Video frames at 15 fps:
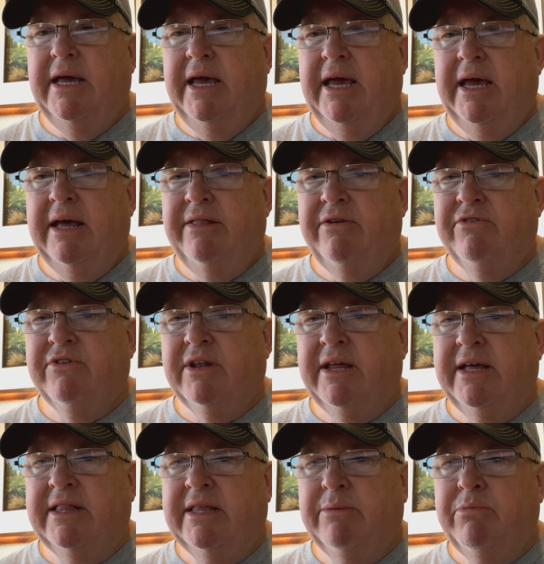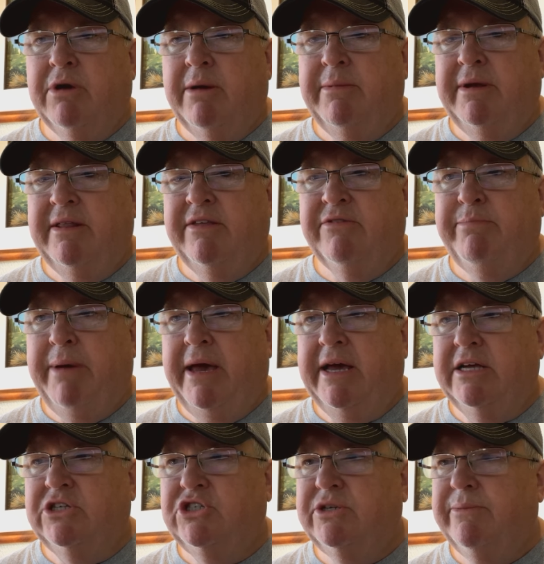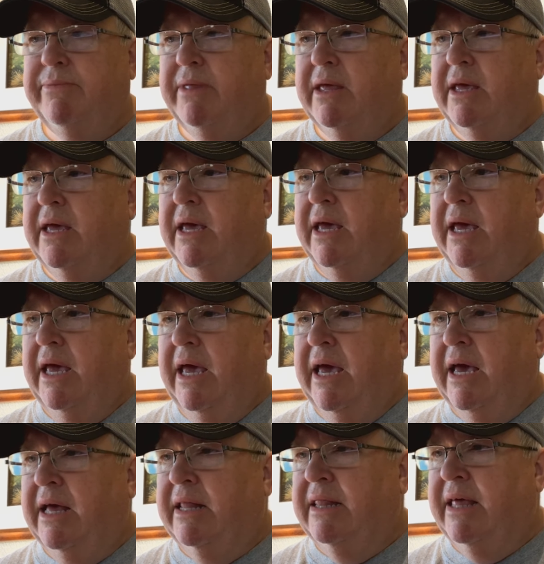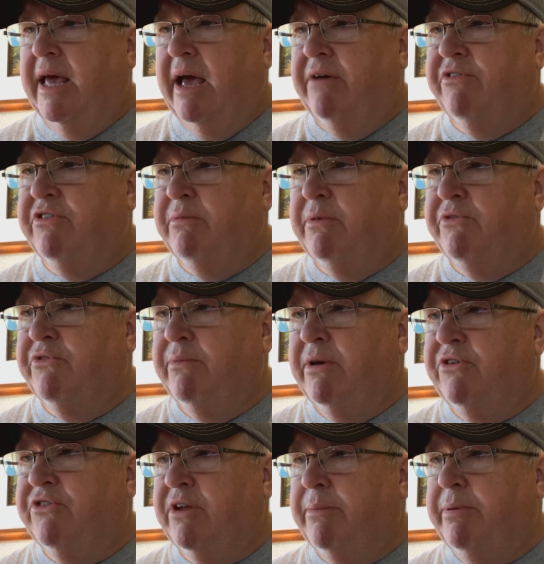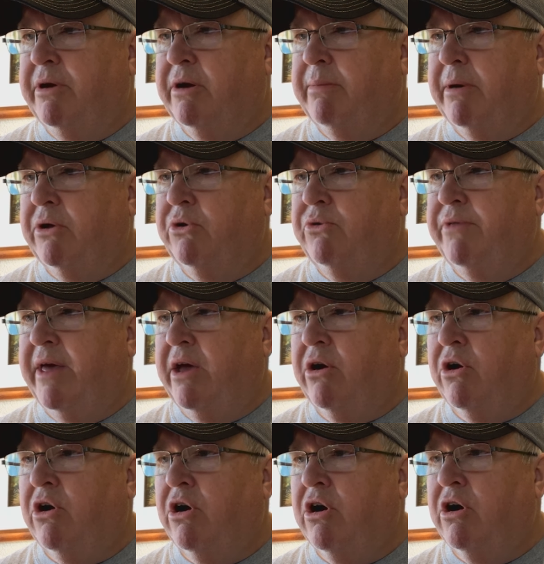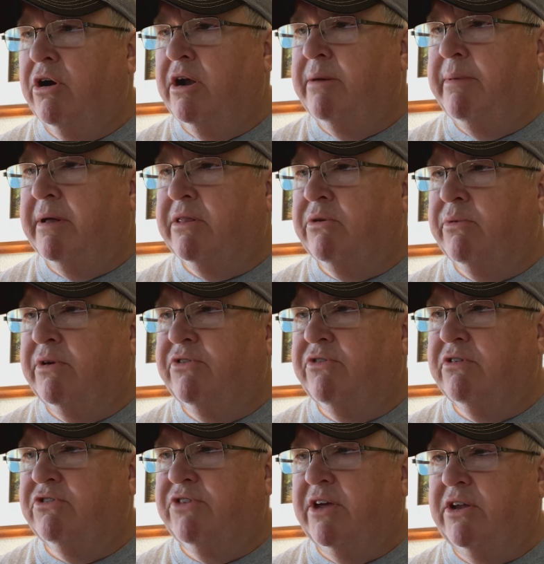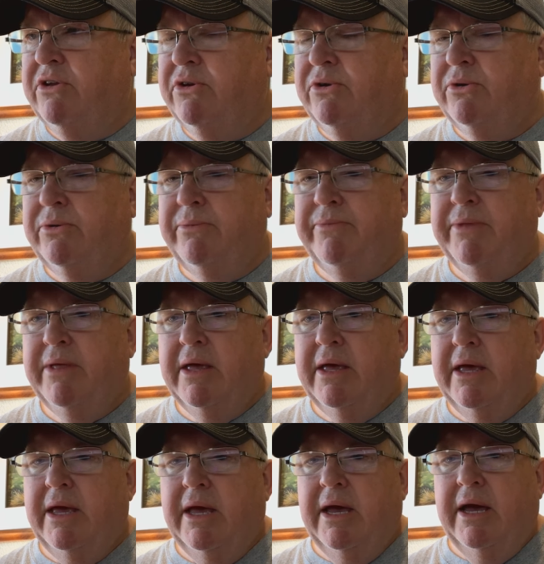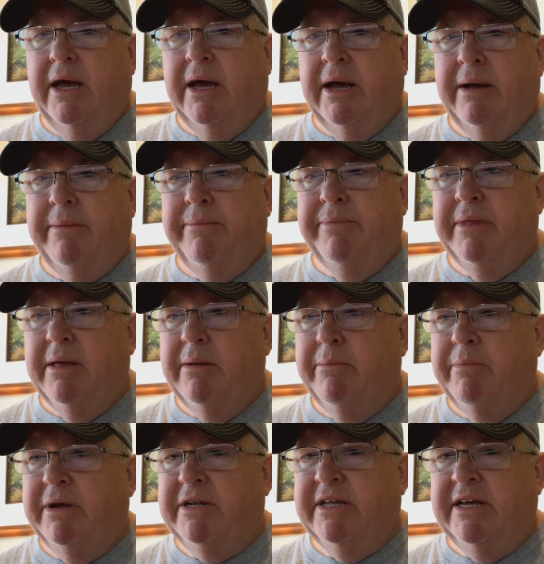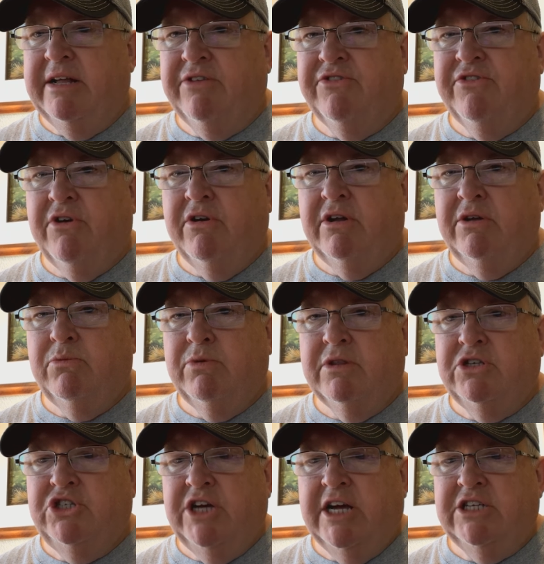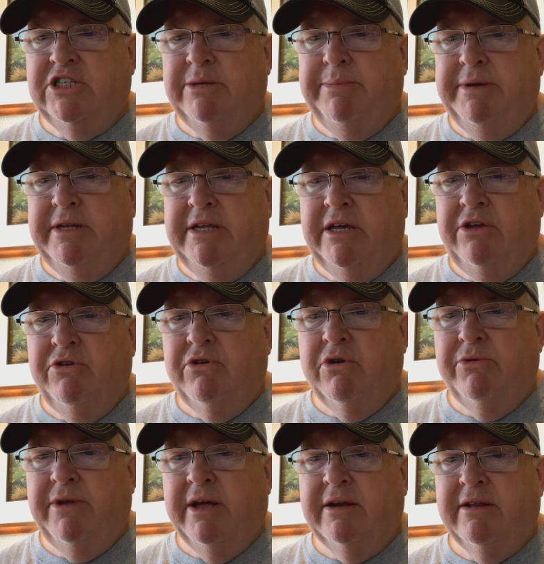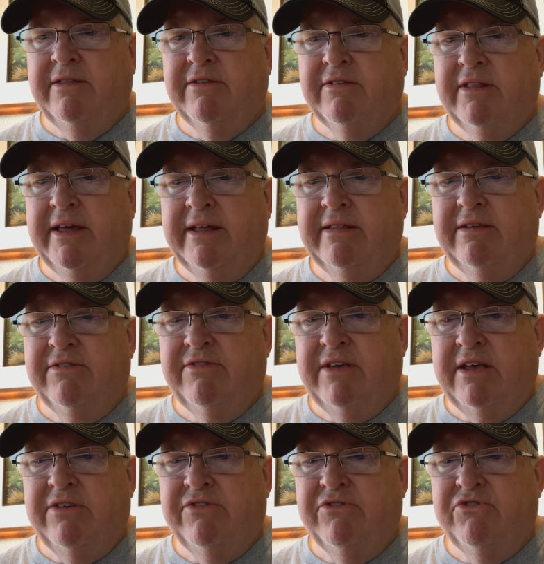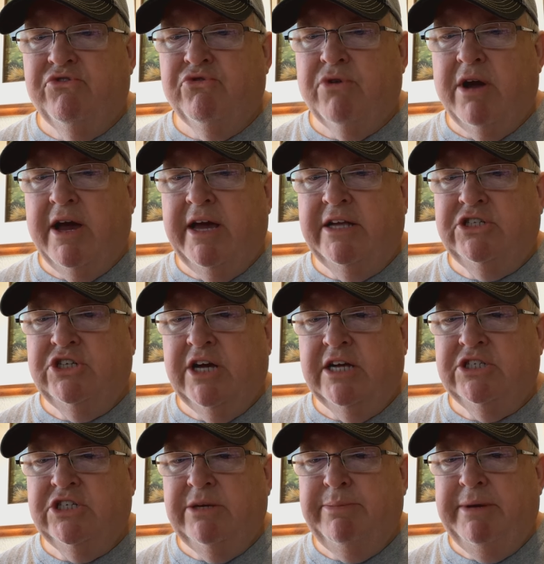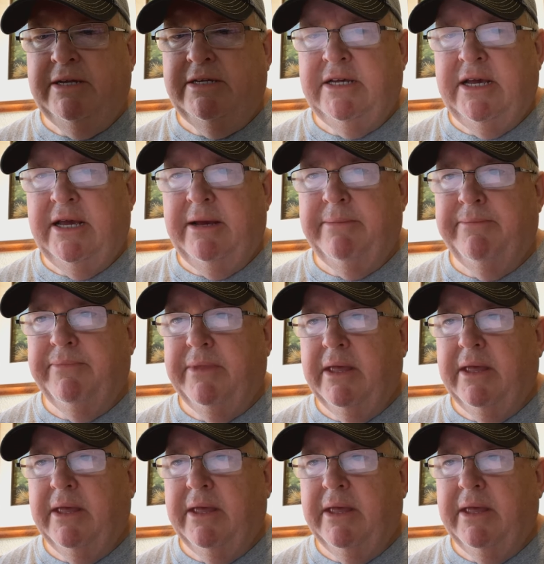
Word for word: and there's a link that brought me to this page. And they have some information up here about who they are and about the research they do. Um, but to get started with ChatGPT, you go down to this link that says Try ChatGPT